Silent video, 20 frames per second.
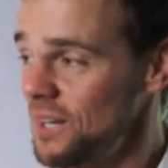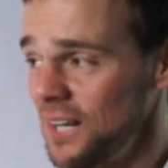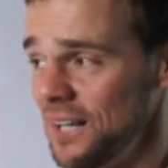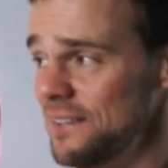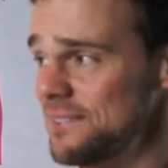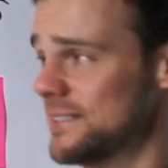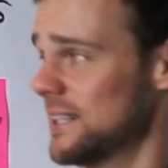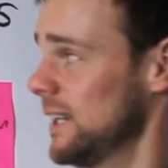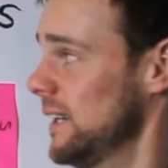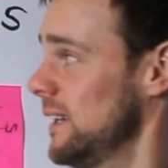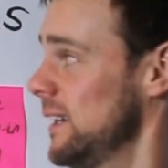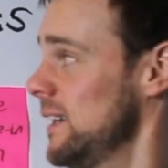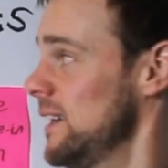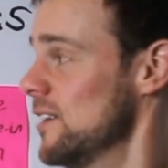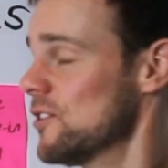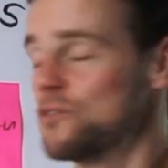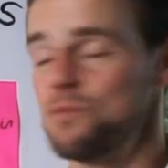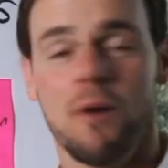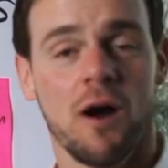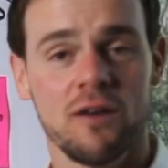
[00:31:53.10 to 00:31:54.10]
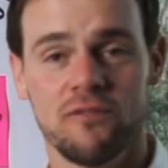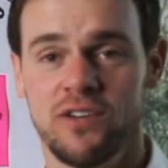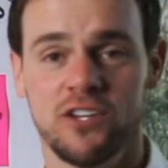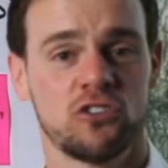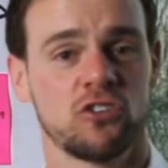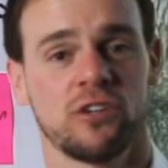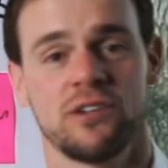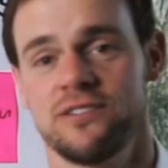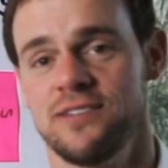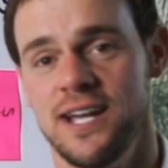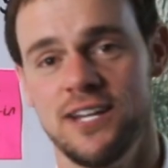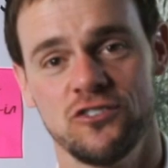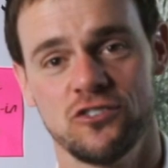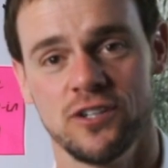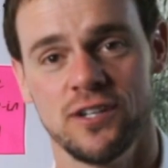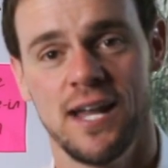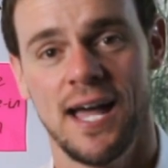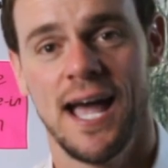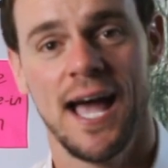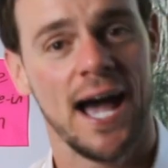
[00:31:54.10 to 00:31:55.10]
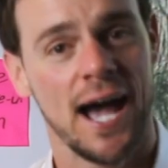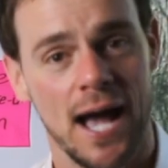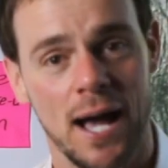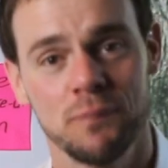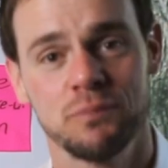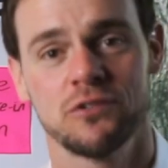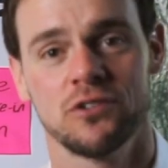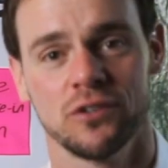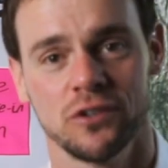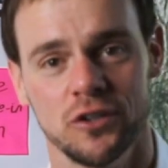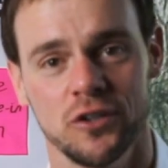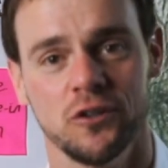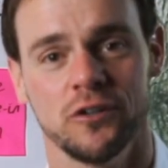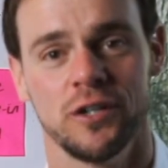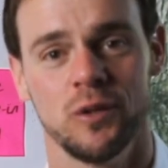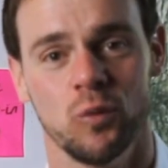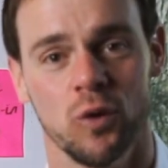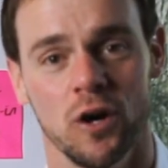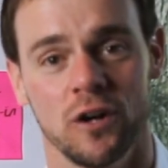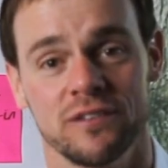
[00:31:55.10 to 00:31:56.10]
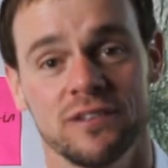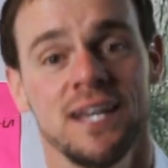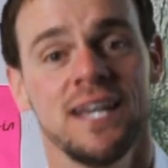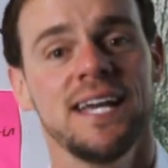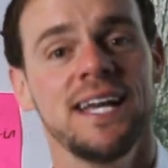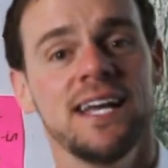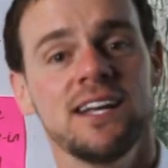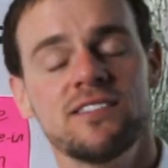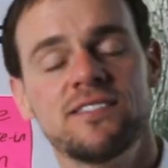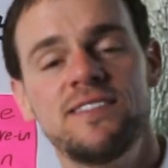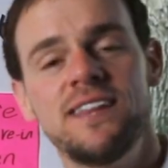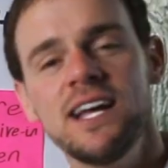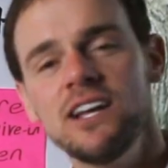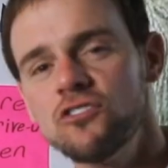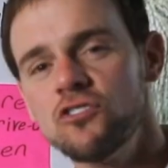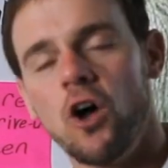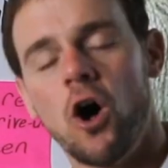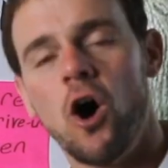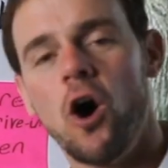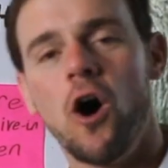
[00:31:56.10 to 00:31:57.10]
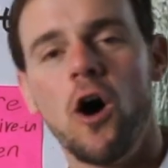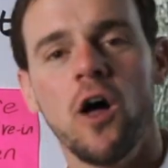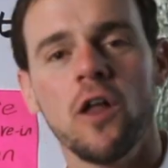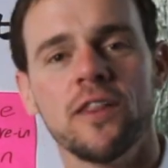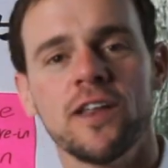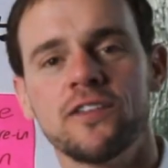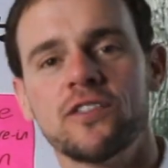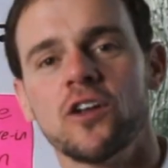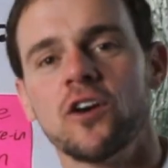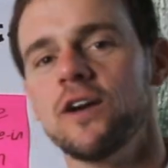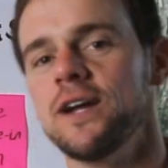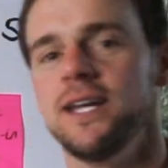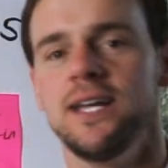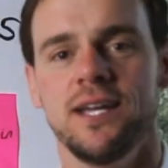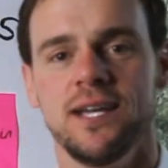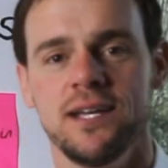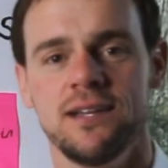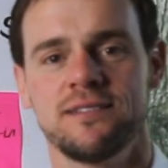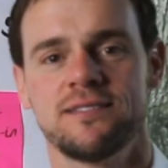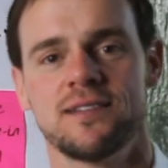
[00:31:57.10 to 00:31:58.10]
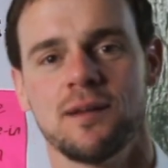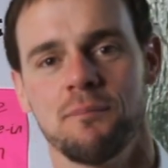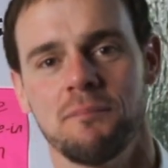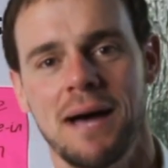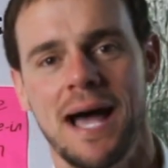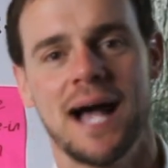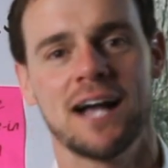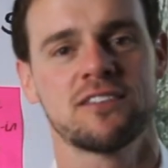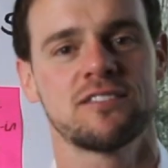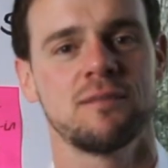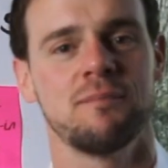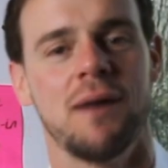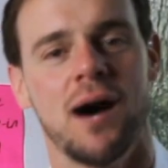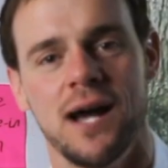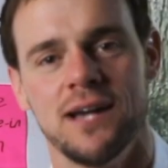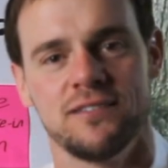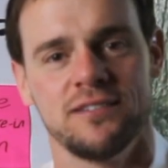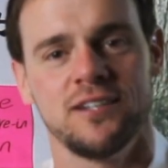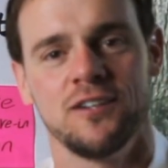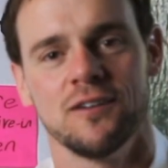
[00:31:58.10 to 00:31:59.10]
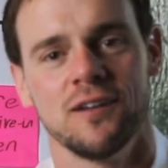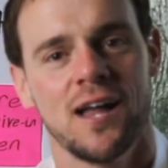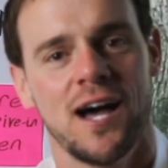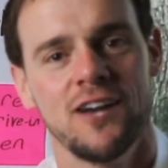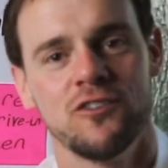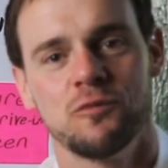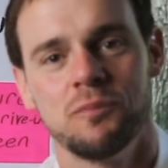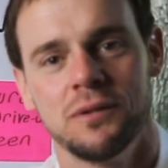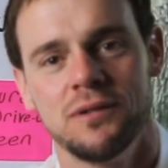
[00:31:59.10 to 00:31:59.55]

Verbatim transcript: listen, smart visualization absolutely works. Is this all that there is to maximizing your life's